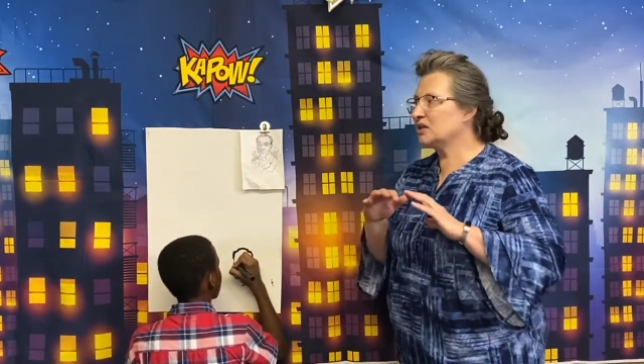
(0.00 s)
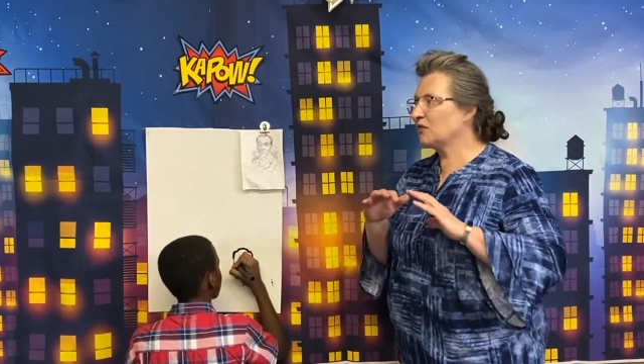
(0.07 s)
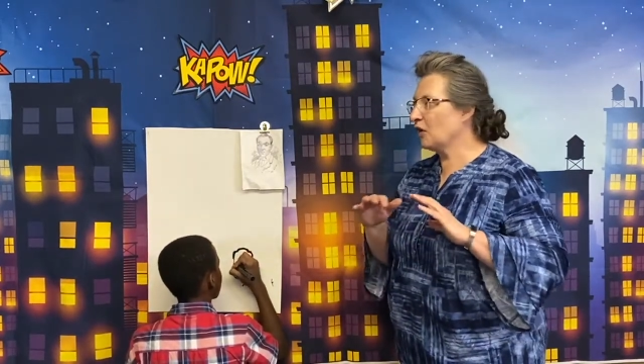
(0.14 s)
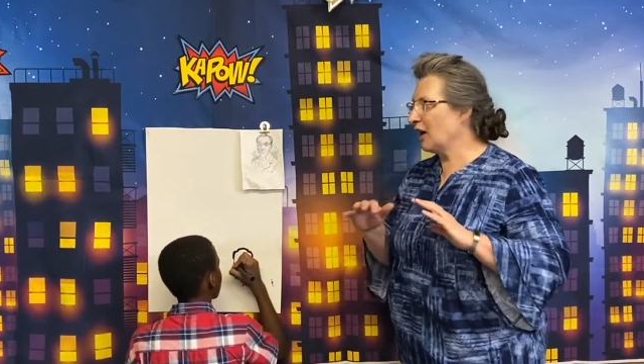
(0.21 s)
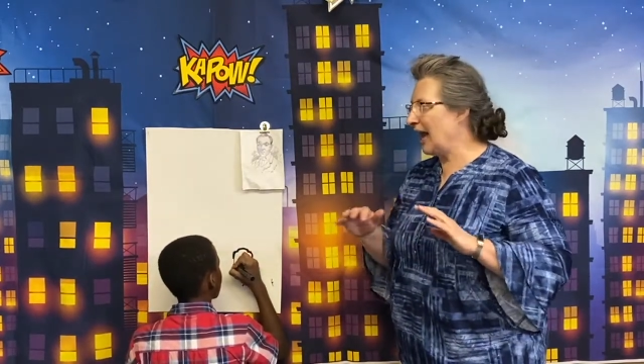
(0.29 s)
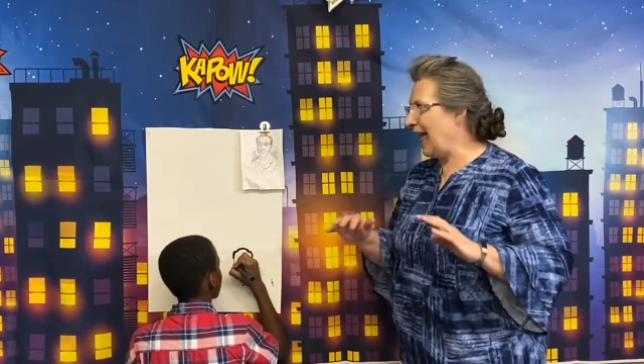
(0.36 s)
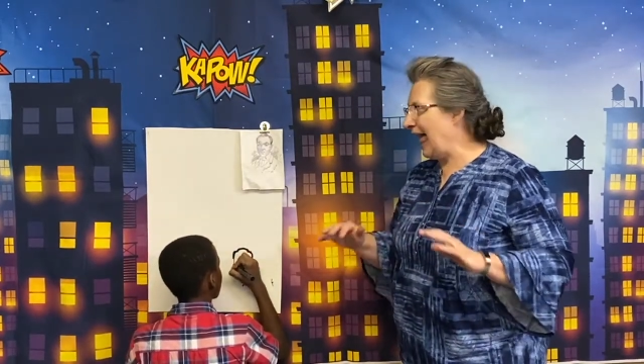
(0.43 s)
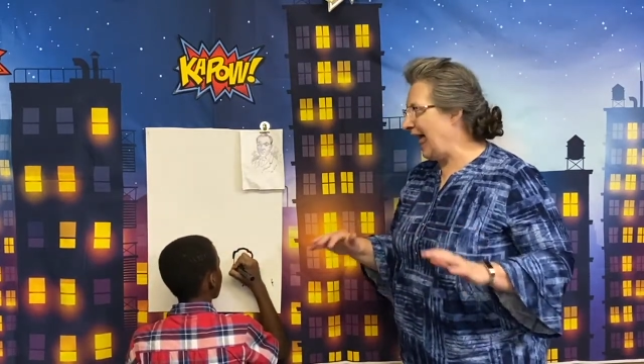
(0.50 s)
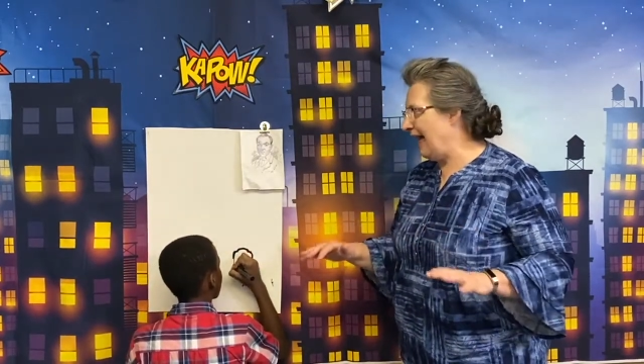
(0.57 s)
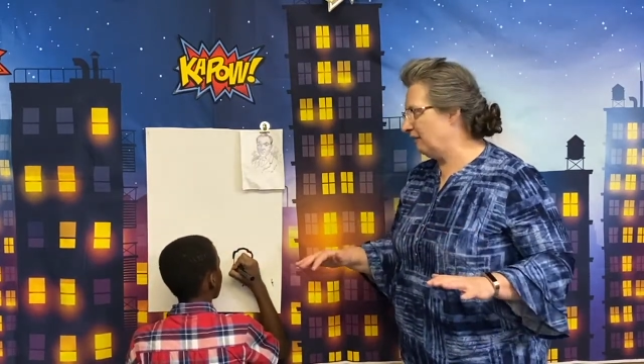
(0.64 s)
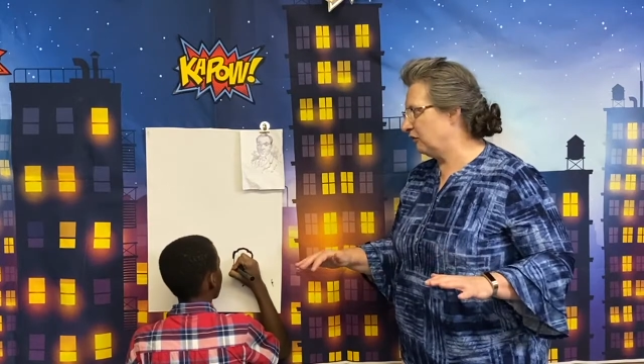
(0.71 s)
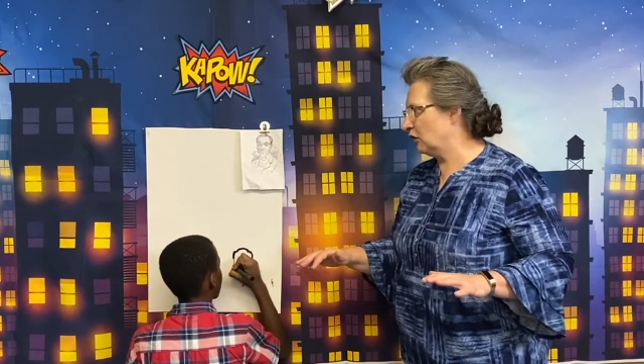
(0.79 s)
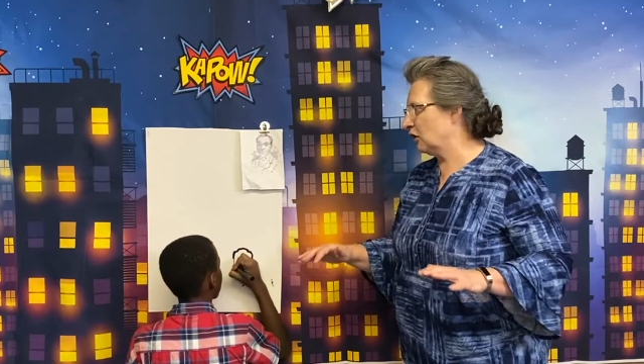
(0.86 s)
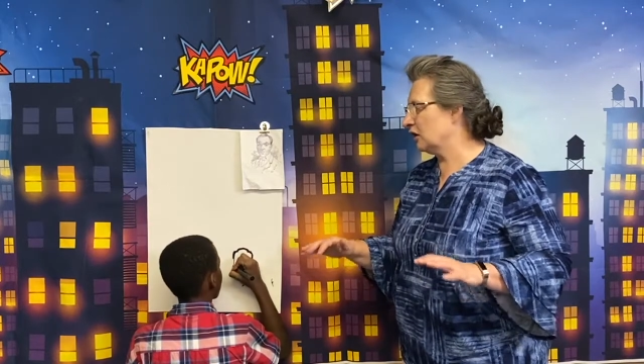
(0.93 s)

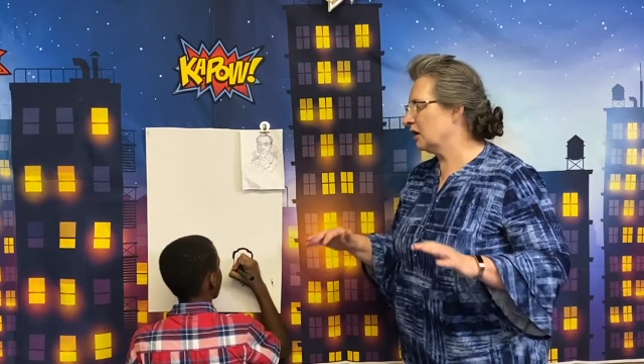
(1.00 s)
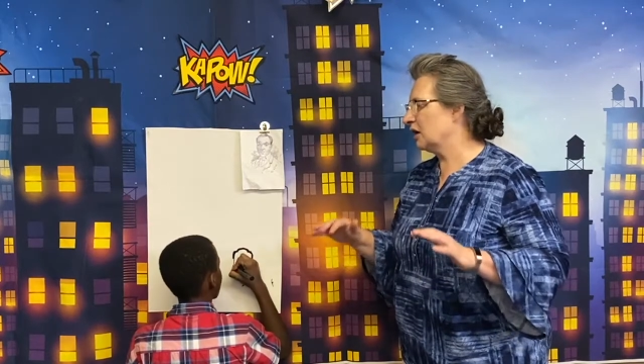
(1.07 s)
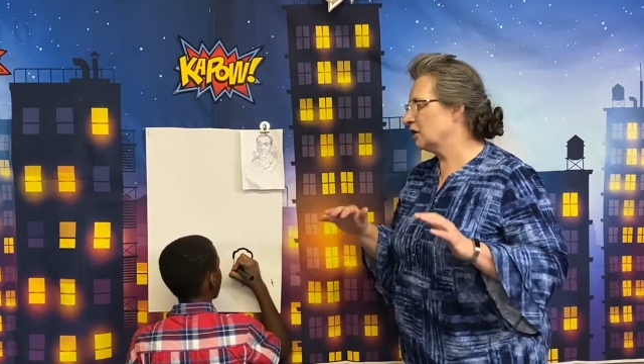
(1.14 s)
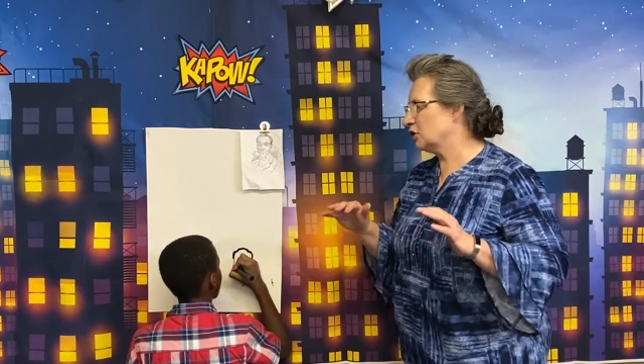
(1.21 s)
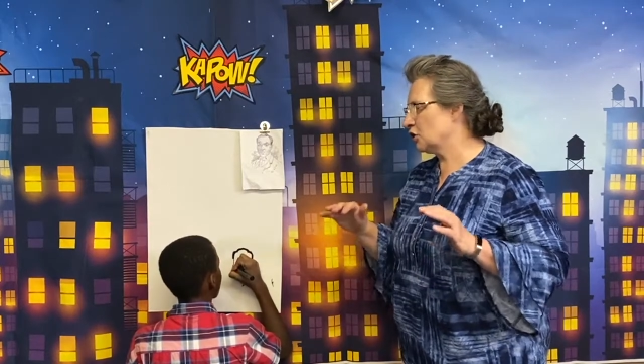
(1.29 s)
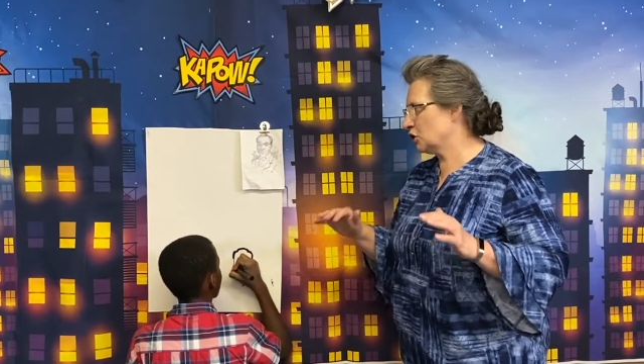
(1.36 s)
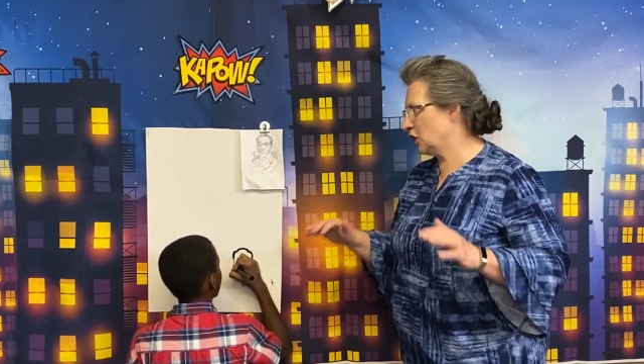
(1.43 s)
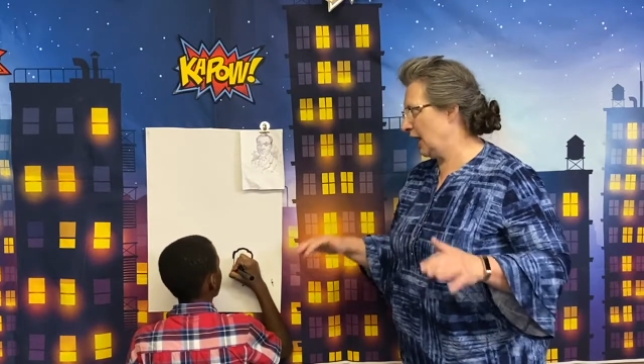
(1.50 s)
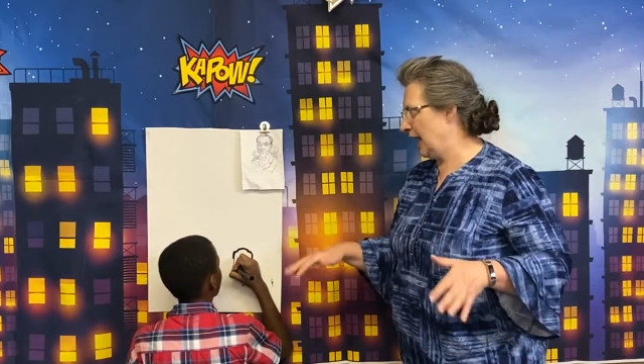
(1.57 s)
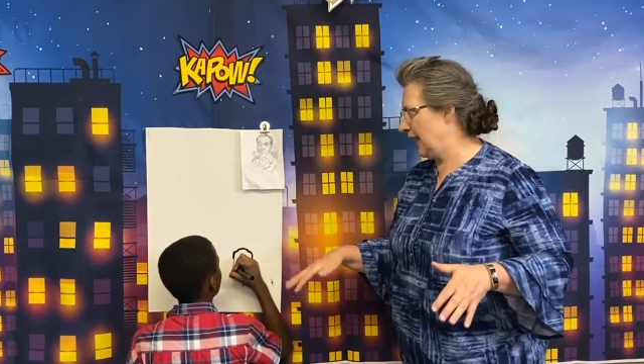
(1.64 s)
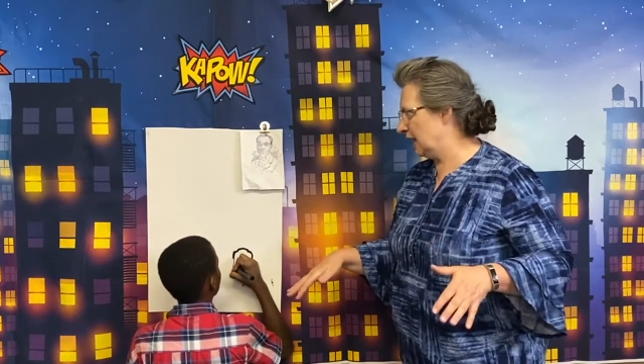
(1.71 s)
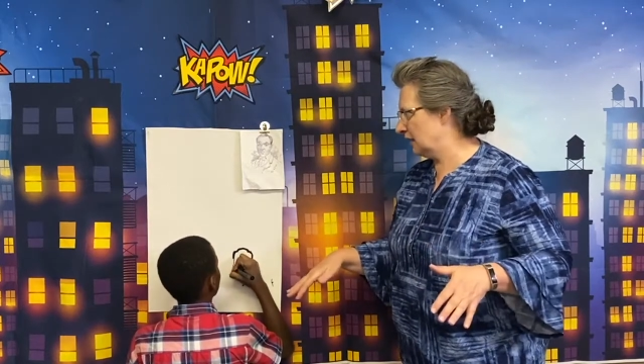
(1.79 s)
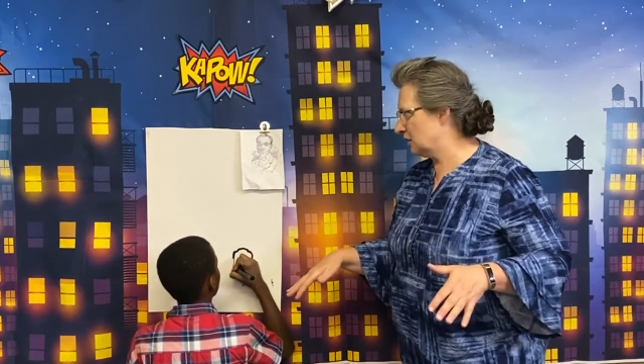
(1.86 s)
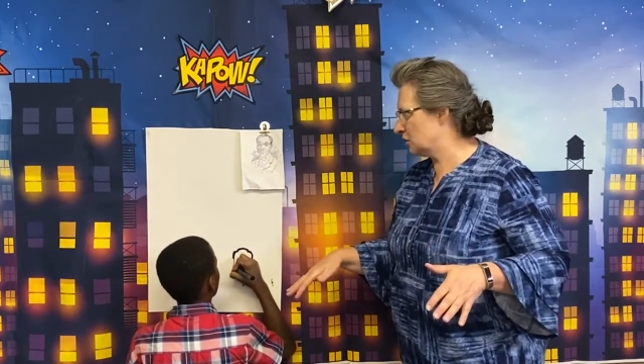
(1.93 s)
forever
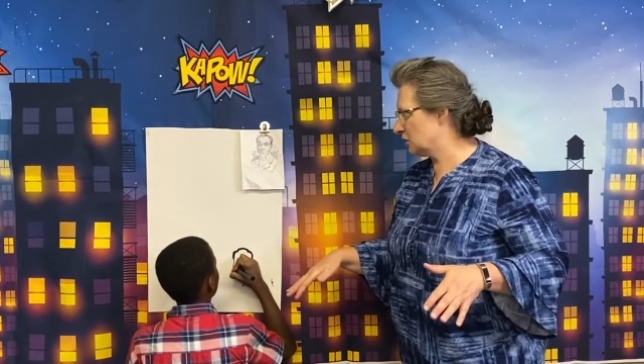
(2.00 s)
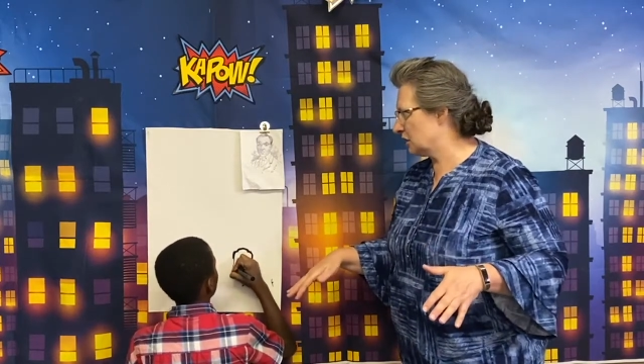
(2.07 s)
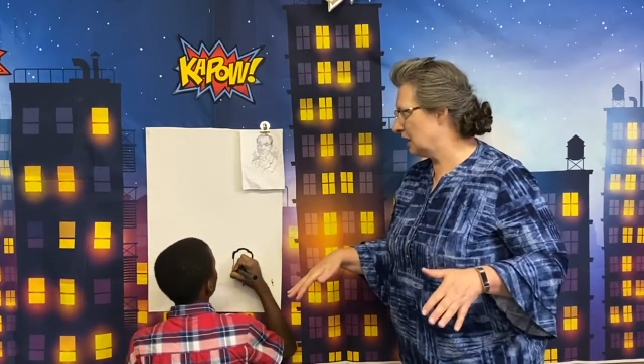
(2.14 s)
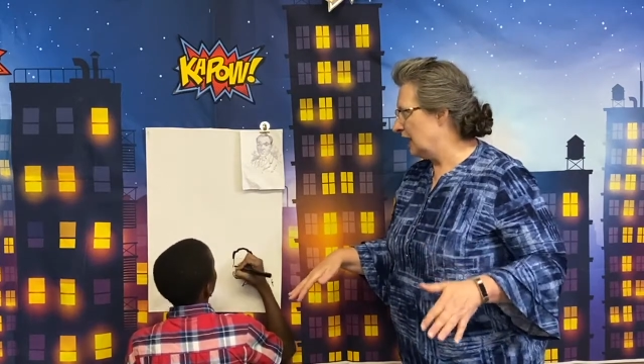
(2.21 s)
changed.